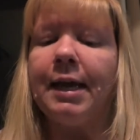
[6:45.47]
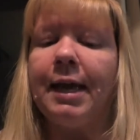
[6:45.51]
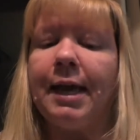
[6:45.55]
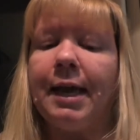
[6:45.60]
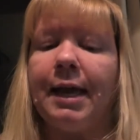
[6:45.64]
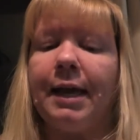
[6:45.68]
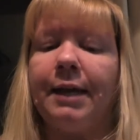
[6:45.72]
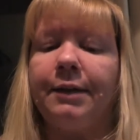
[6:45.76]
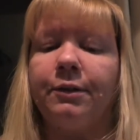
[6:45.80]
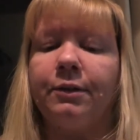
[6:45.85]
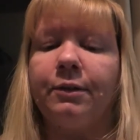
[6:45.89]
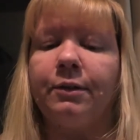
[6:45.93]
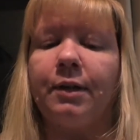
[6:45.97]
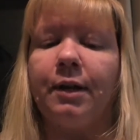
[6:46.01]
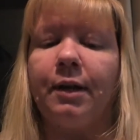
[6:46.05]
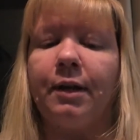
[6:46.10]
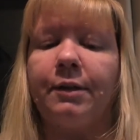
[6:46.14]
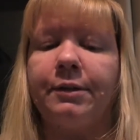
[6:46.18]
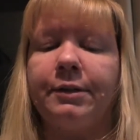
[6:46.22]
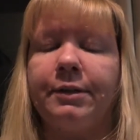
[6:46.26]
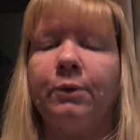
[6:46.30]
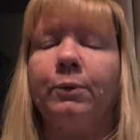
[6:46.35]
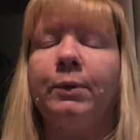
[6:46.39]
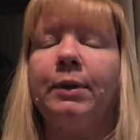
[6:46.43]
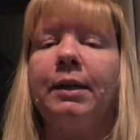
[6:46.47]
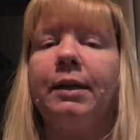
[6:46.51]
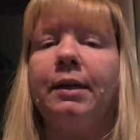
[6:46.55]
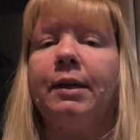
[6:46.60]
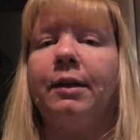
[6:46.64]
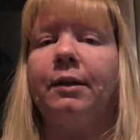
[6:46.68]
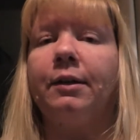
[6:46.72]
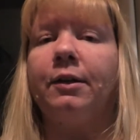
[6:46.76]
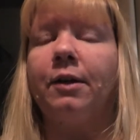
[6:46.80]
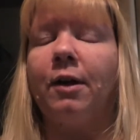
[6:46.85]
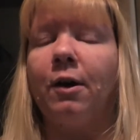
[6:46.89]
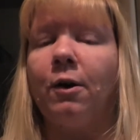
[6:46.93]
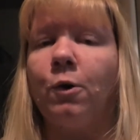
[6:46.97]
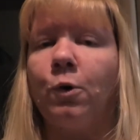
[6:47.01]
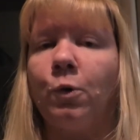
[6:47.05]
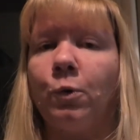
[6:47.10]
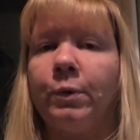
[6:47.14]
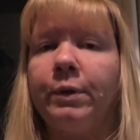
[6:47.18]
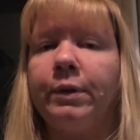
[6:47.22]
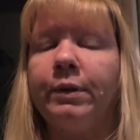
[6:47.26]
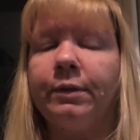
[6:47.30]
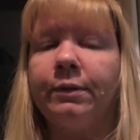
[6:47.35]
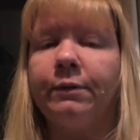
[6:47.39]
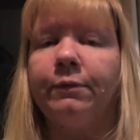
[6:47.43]
And you'll also get a
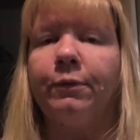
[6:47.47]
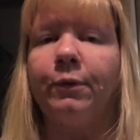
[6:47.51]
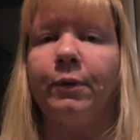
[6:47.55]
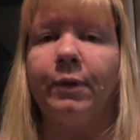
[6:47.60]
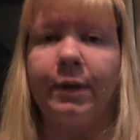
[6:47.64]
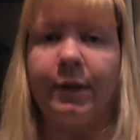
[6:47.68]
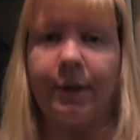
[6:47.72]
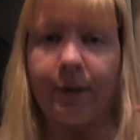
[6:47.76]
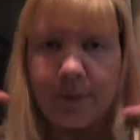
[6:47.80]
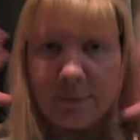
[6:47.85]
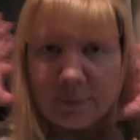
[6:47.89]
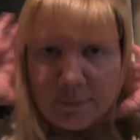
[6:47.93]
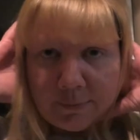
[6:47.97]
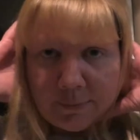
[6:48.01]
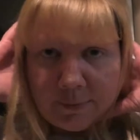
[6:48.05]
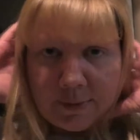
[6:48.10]
cone for their